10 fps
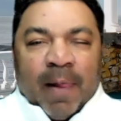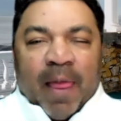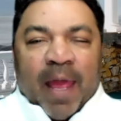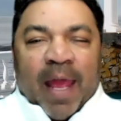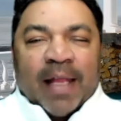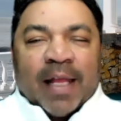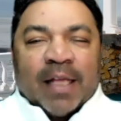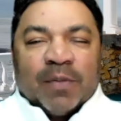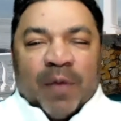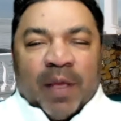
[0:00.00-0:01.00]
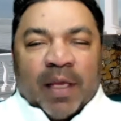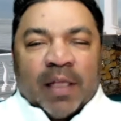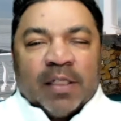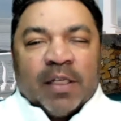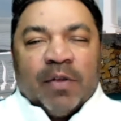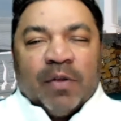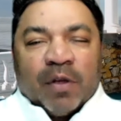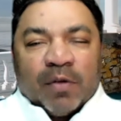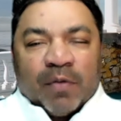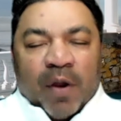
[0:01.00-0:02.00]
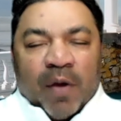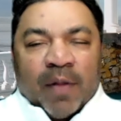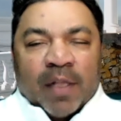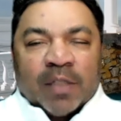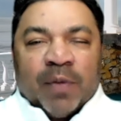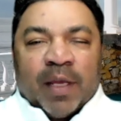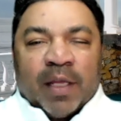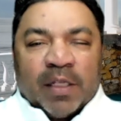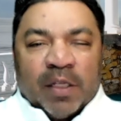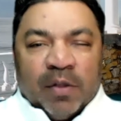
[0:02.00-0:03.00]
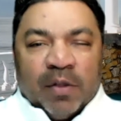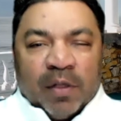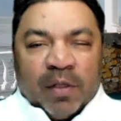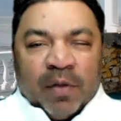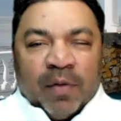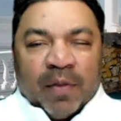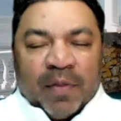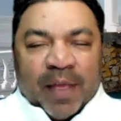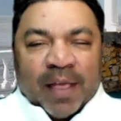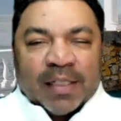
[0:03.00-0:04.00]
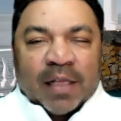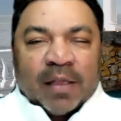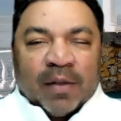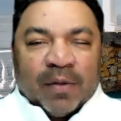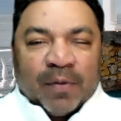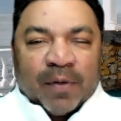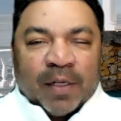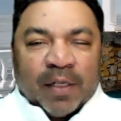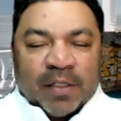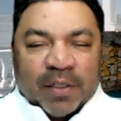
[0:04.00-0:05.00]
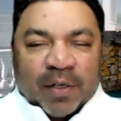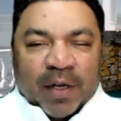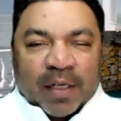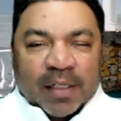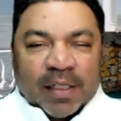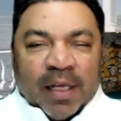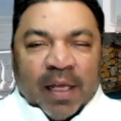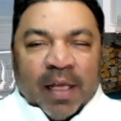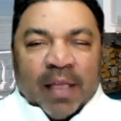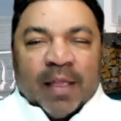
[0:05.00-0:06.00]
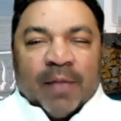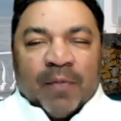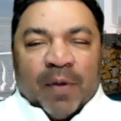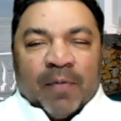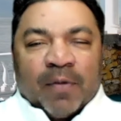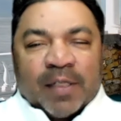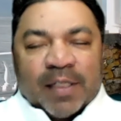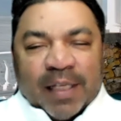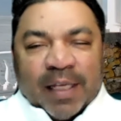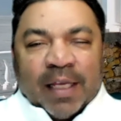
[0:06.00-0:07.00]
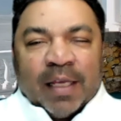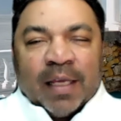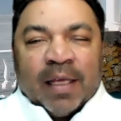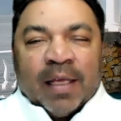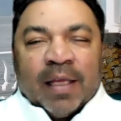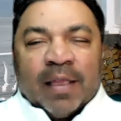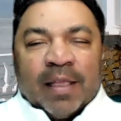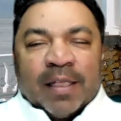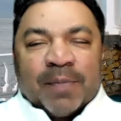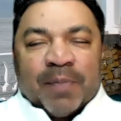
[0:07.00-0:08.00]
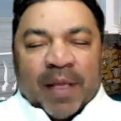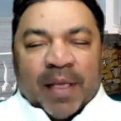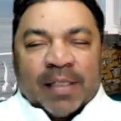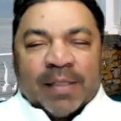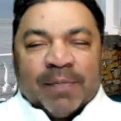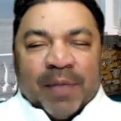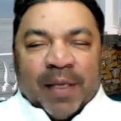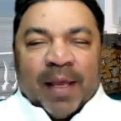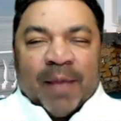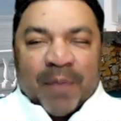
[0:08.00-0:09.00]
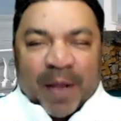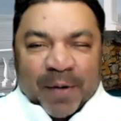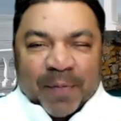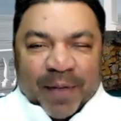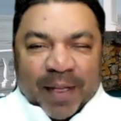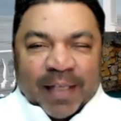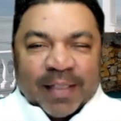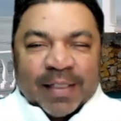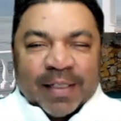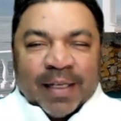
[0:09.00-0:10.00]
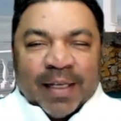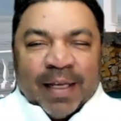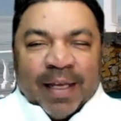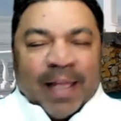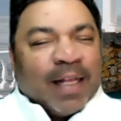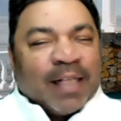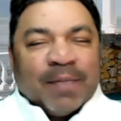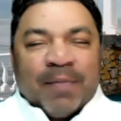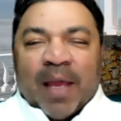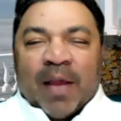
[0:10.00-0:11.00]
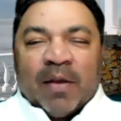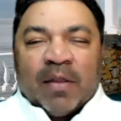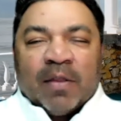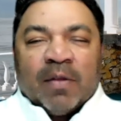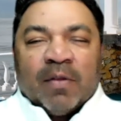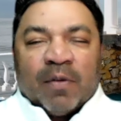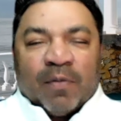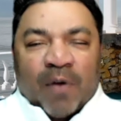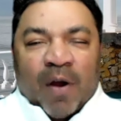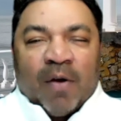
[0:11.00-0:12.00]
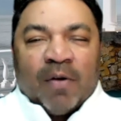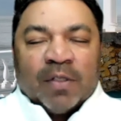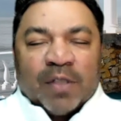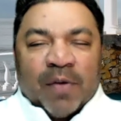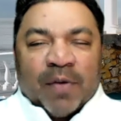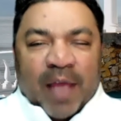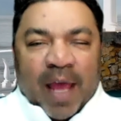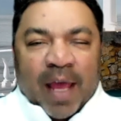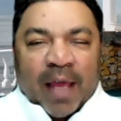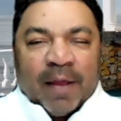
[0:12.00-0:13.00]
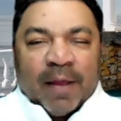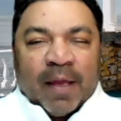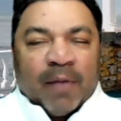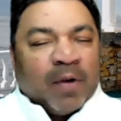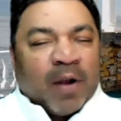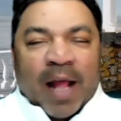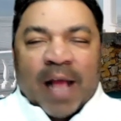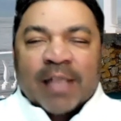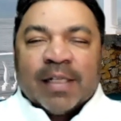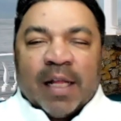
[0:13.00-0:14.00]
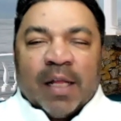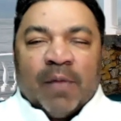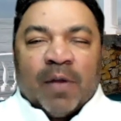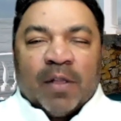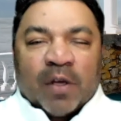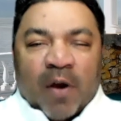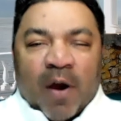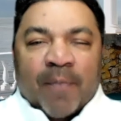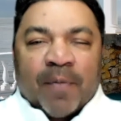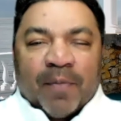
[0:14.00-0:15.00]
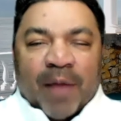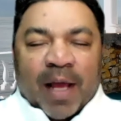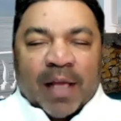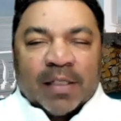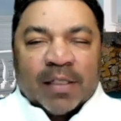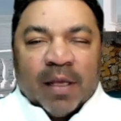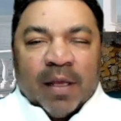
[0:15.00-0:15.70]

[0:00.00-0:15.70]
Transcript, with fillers: And as we continue to grow, as we continue to do the things that the Lord instructs, then we will see this place be a better place. It doesn't make the wrongs okay. And we're not asking anyone to compromise.